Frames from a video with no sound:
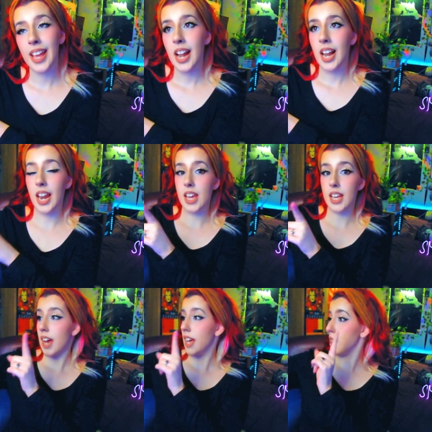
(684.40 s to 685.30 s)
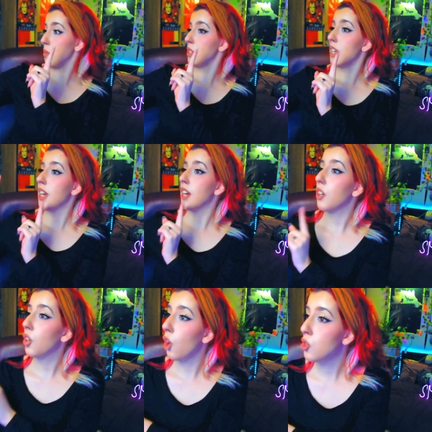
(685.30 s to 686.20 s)
Like, has he been seeing other
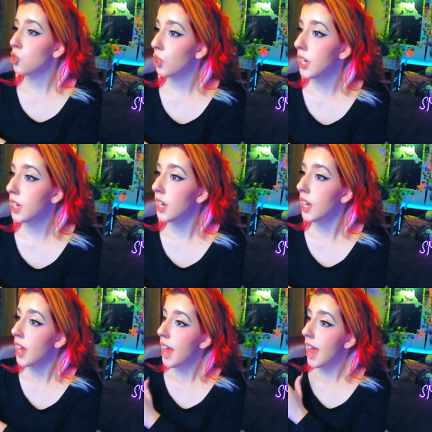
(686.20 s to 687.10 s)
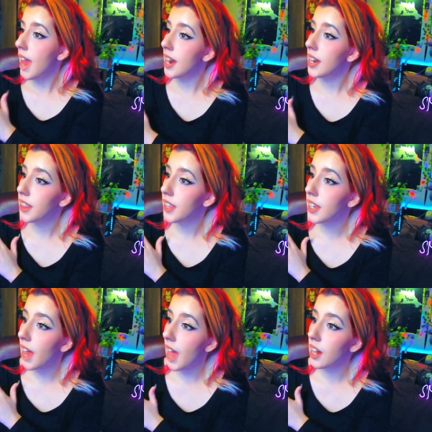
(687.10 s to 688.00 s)
conjuring? Anything
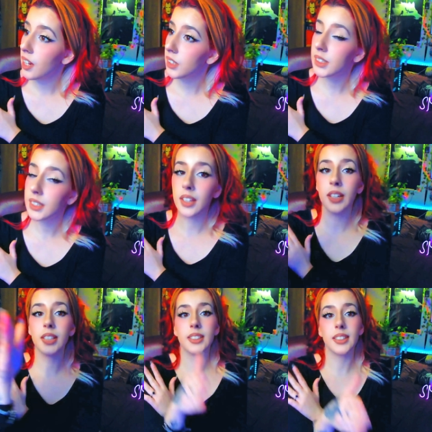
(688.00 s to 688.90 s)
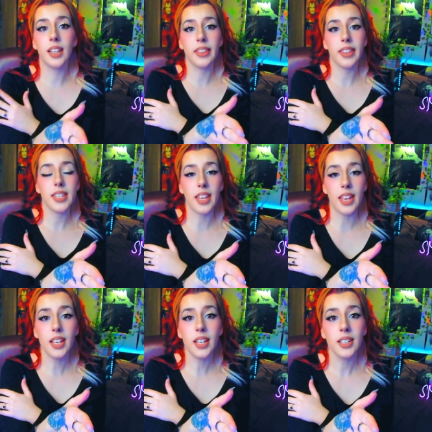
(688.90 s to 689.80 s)
else that, that they
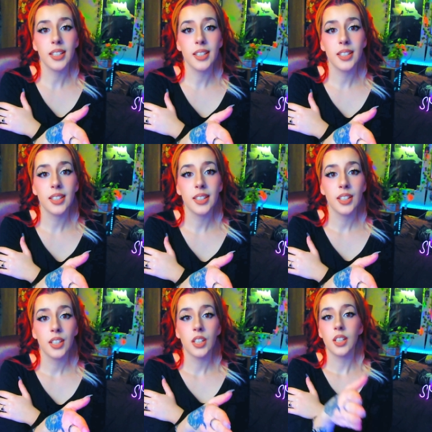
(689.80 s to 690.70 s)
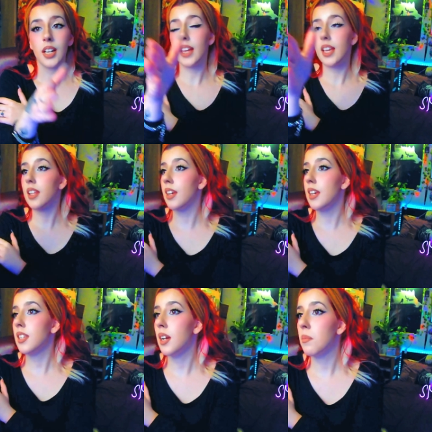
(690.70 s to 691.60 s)
say? Like, they
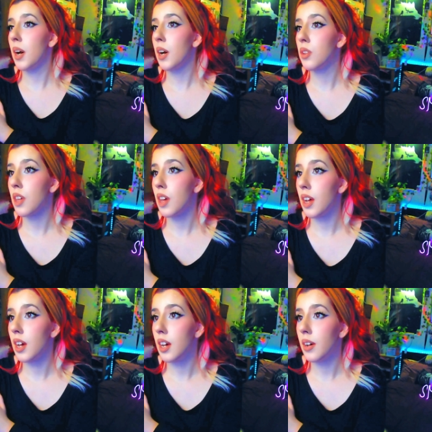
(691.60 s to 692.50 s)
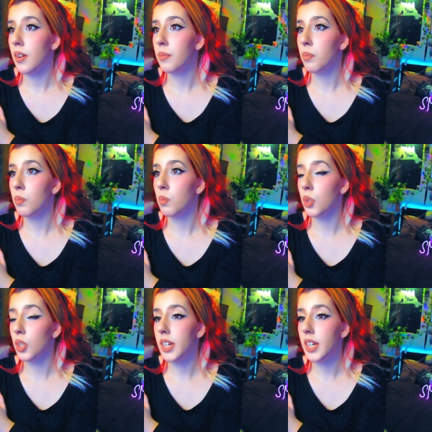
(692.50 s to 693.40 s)
said about the um,
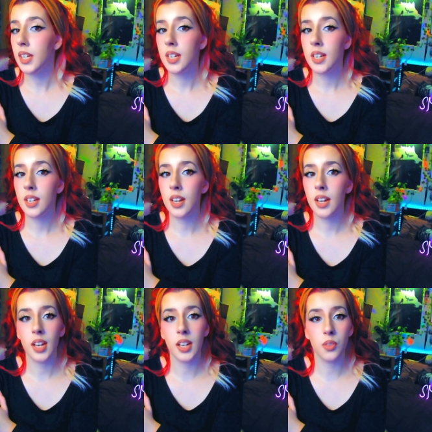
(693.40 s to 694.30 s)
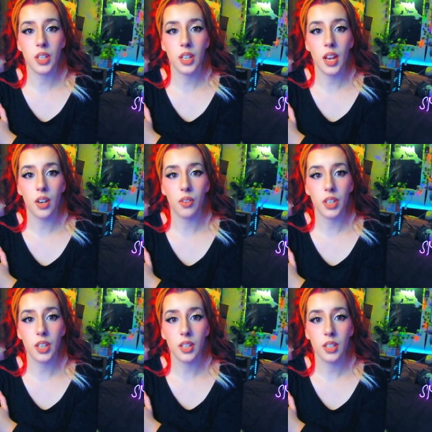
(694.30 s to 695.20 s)
boy, Henry,
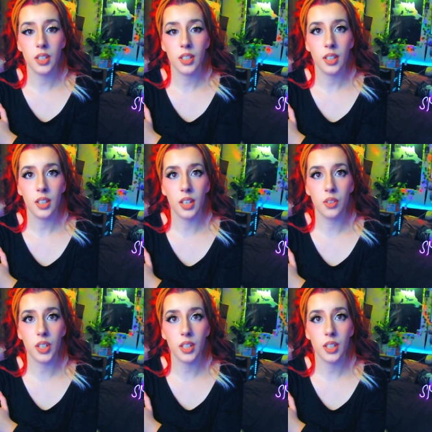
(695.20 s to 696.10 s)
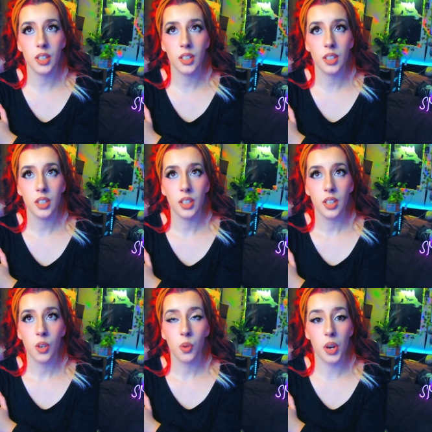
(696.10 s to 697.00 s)
Harvey, Henry,
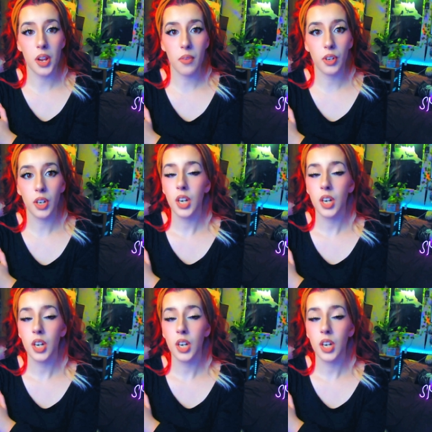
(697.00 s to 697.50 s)
whatever.